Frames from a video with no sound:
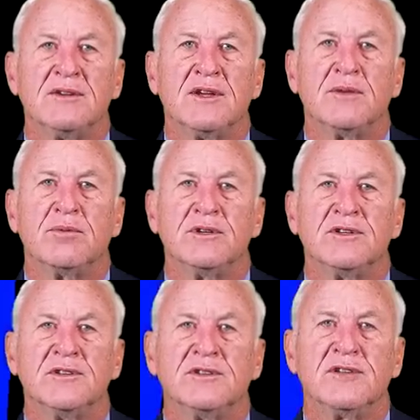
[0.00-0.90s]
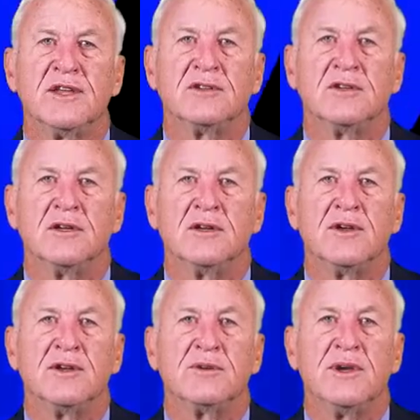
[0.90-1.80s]
like a processing stage.
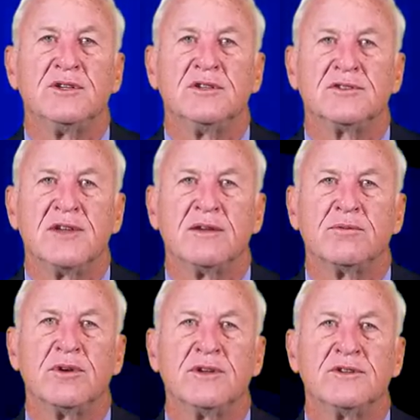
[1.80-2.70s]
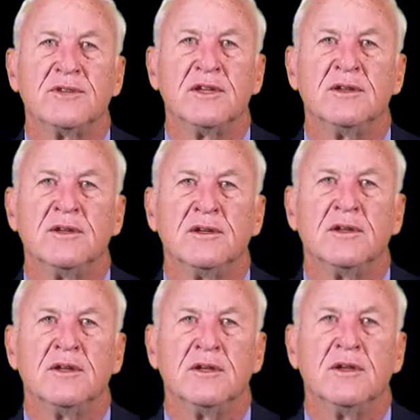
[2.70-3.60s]
Transformations scale progressively.
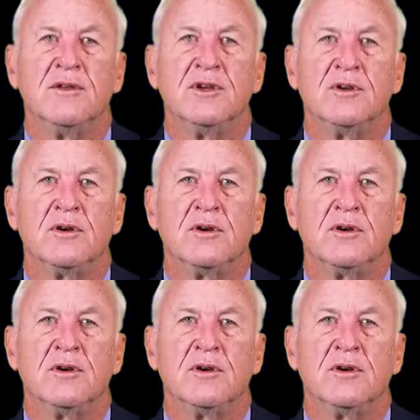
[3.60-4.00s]
Visual